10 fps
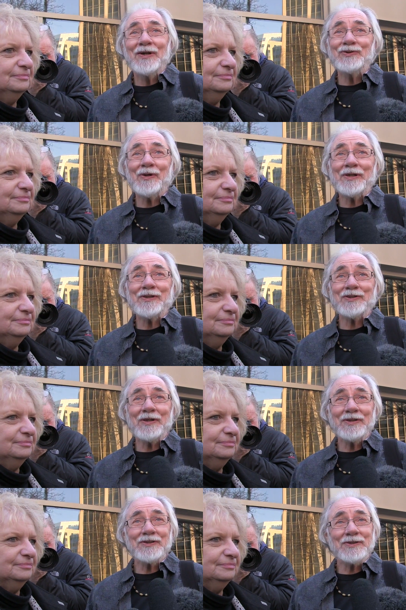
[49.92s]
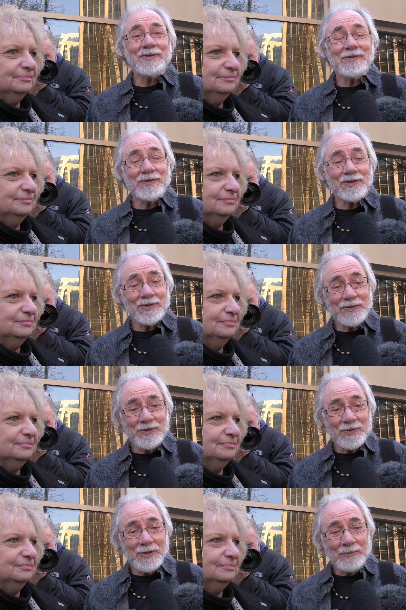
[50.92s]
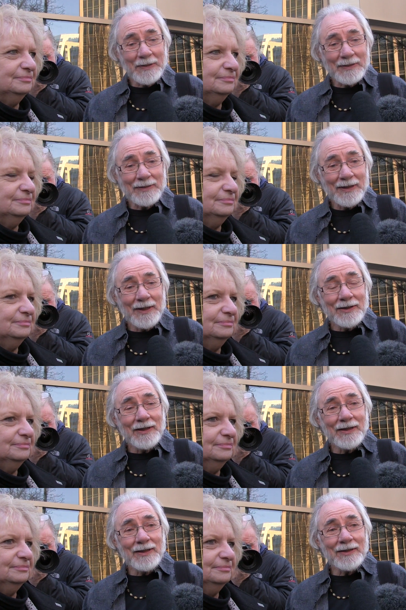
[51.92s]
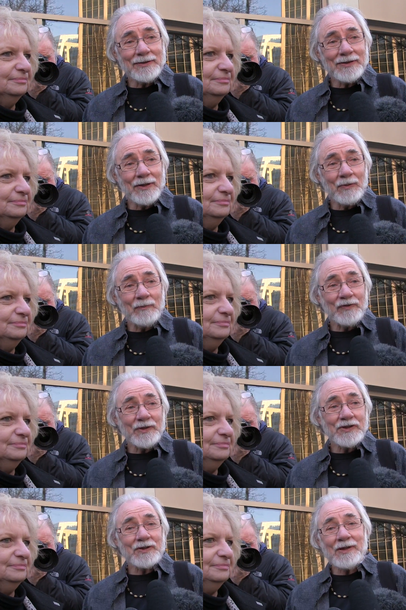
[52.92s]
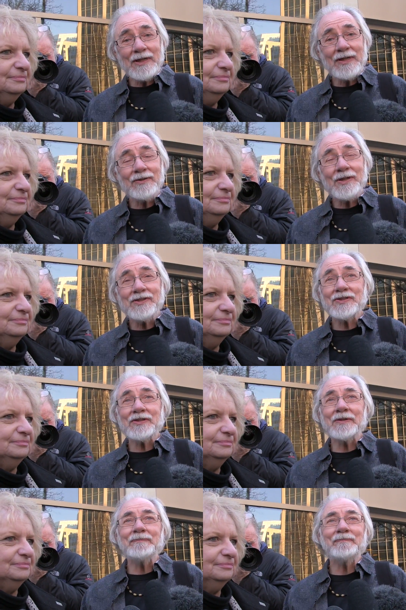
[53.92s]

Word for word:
Speaker 1: dotting its I's, the justice system, and and uh, hopefully is trying to get it right this time.